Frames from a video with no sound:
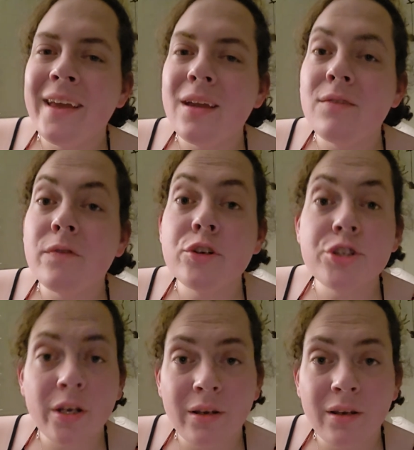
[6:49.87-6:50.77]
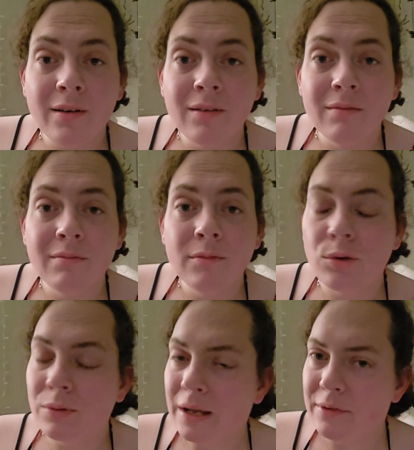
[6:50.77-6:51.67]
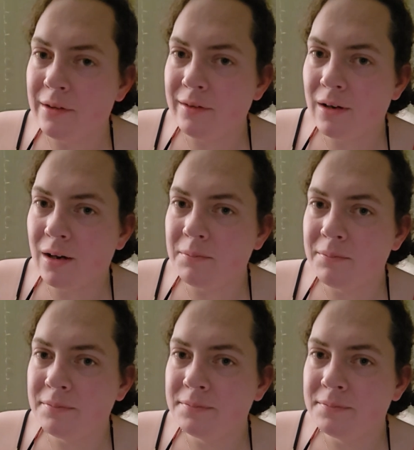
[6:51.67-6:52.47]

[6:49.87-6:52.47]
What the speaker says: in Virginia, around this time,